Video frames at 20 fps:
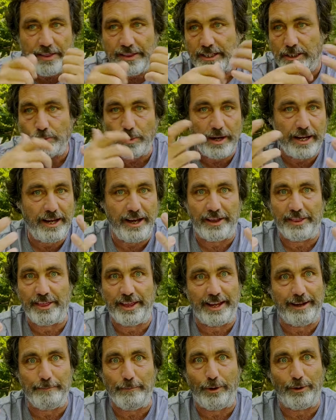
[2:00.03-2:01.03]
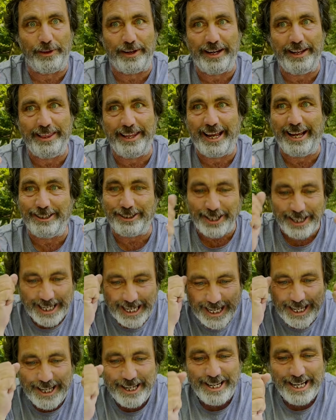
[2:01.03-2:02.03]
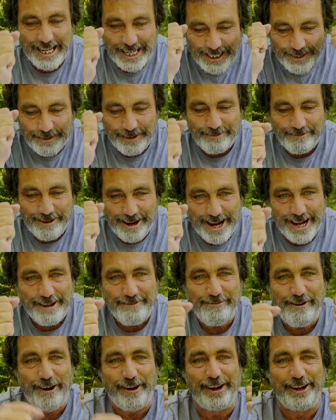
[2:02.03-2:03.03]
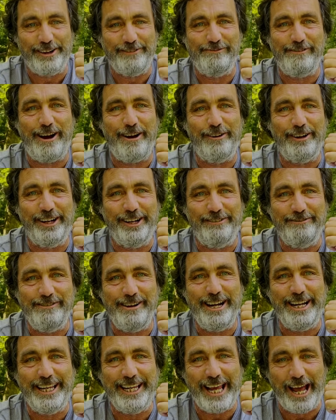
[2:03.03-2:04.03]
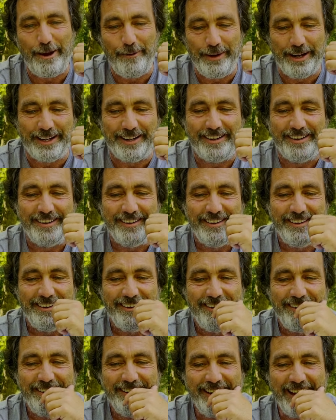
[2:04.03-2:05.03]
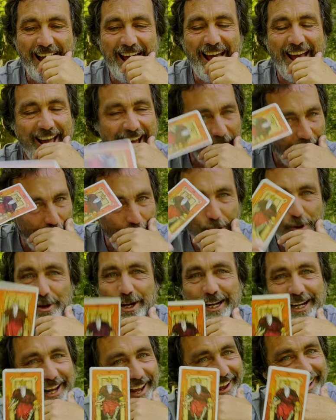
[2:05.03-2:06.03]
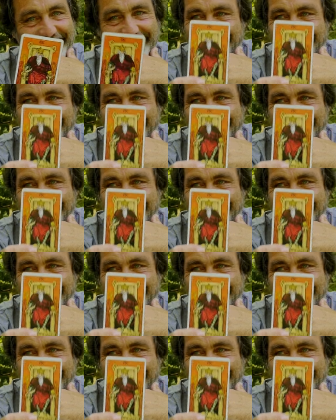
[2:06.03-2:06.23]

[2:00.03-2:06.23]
this week, I think, more than anything else. I think you need to be really rocking and rolling and really going. Yeah, owning it.